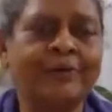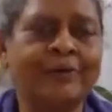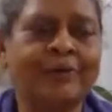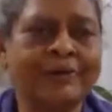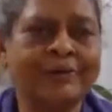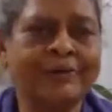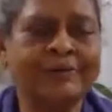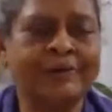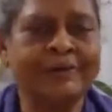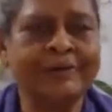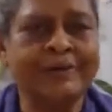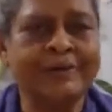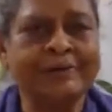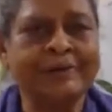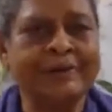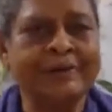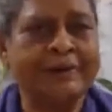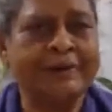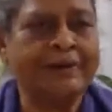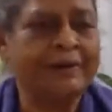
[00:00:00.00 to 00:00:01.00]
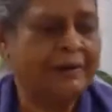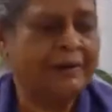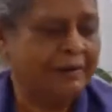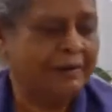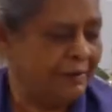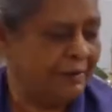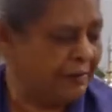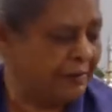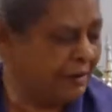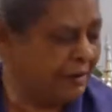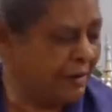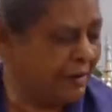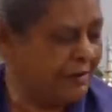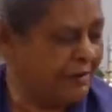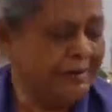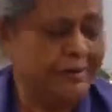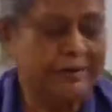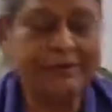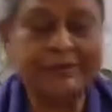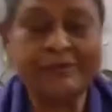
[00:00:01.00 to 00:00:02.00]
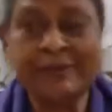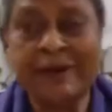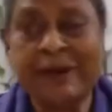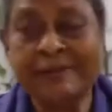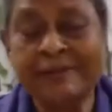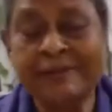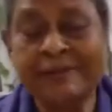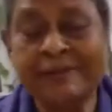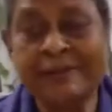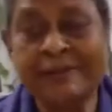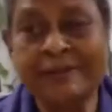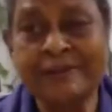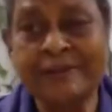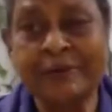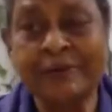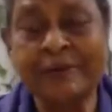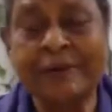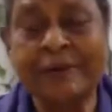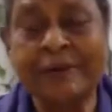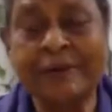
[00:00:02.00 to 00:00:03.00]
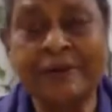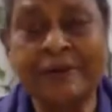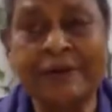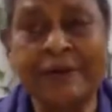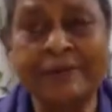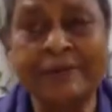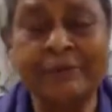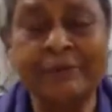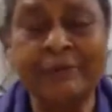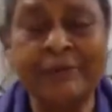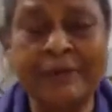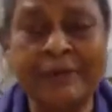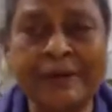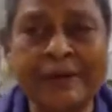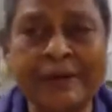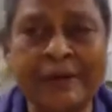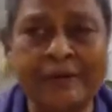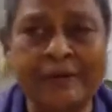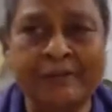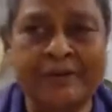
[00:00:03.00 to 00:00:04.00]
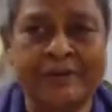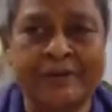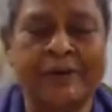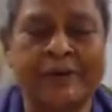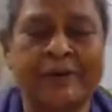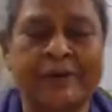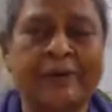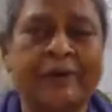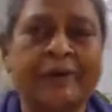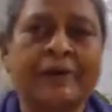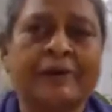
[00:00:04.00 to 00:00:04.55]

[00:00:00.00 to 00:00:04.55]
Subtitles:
or it's a degradation of sasana, against the Vinaya, everything.